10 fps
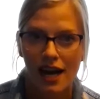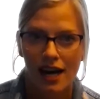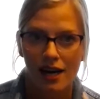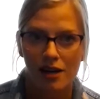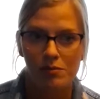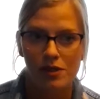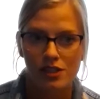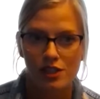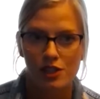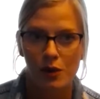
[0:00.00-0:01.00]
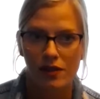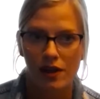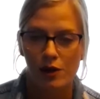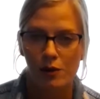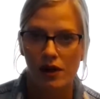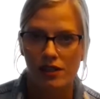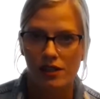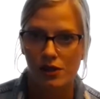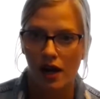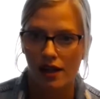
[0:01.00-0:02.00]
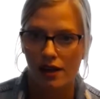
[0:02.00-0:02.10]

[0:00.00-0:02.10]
but just knowing that you're willing to try